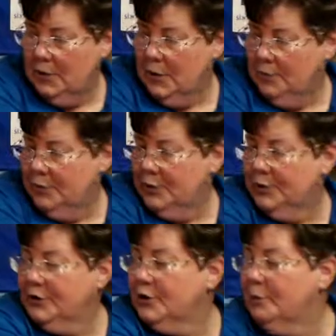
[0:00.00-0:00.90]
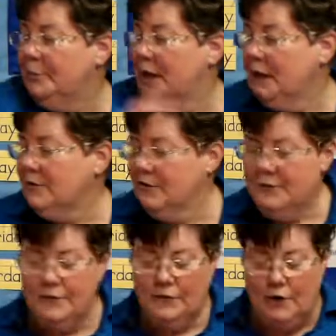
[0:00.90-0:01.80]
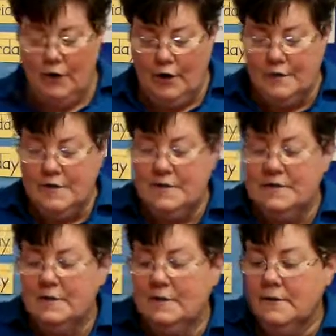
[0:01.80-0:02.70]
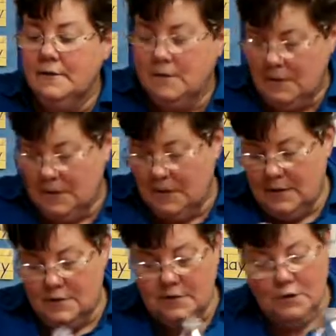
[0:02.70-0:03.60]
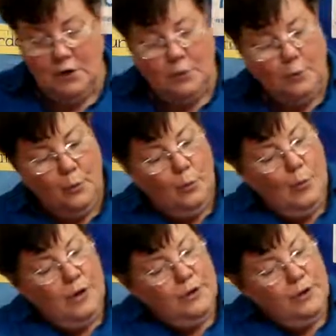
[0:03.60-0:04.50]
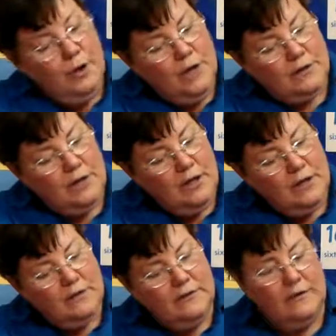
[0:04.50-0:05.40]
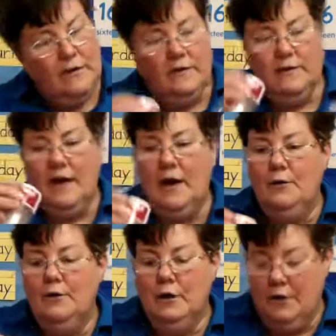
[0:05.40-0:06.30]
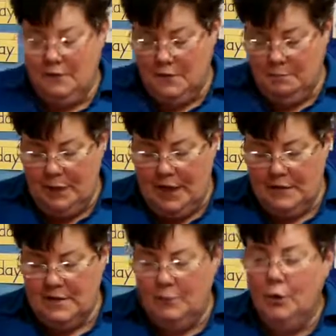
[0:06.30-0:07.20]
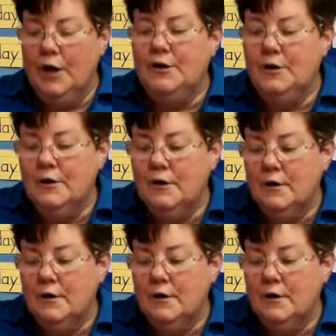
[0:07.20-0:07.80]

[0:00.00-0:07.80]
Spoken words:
want to put a little band of stars. So where the cotton kind of sticks out of the painty water,